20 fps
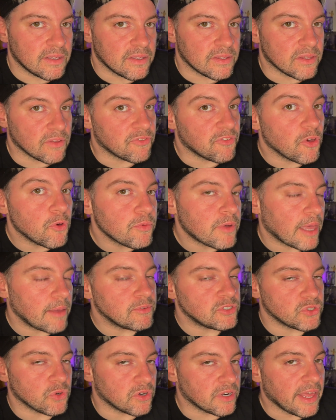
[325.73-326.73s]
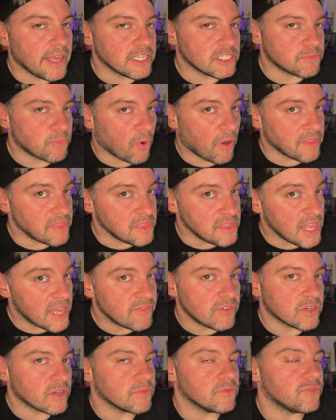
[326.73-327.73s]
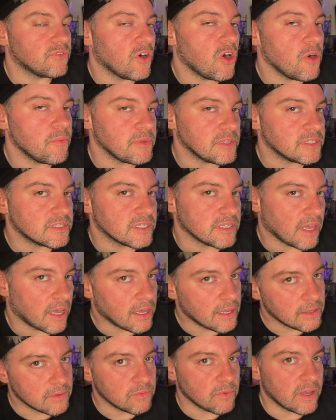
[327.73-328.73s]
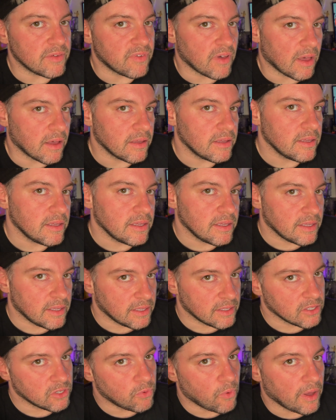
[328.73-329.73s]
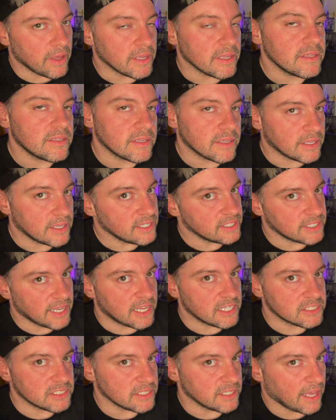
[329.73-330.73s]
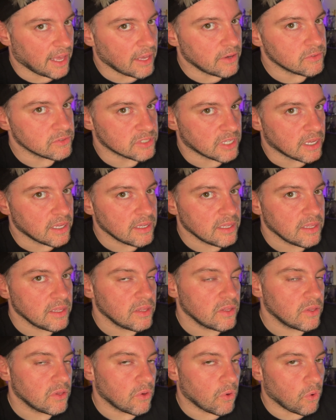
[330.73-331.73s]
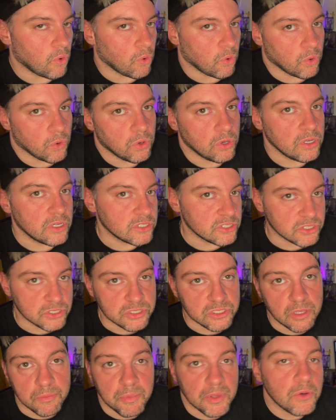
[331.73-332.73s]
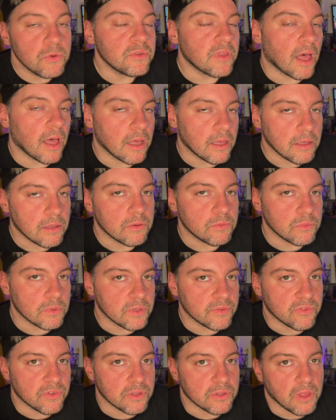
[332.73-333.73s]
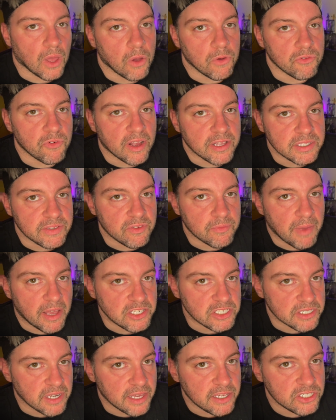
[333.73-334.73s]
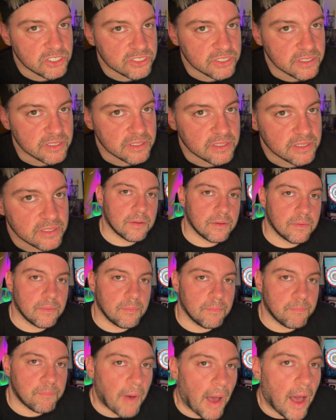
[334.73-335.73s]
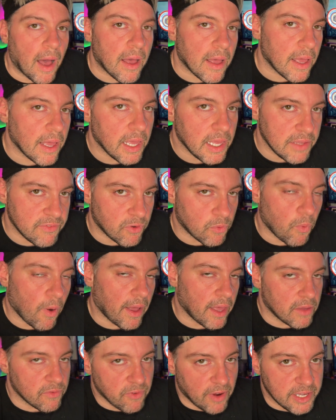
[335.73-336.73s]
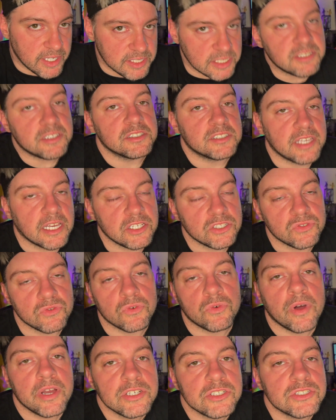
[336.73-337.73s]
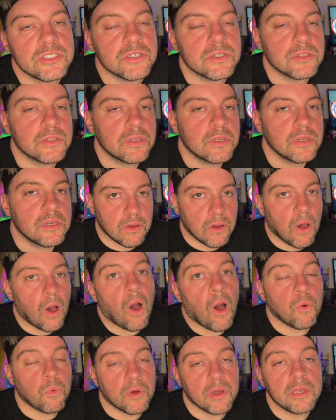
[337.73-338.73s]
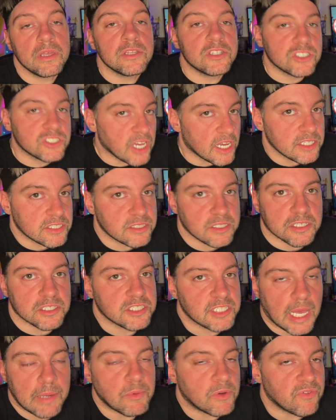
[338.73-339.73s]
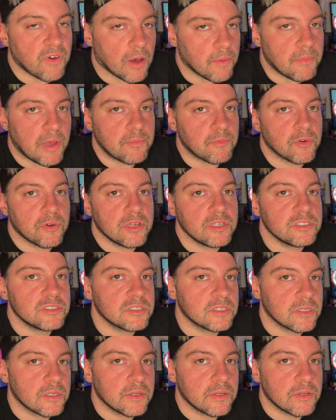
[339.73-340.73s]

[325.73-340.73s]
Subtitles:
The film keeps you on edge by never confirming to you whether Quaid is actually Hauser or just a builder with an overactive imagination. But either way, it raises the central question: are we just the sum of our memories,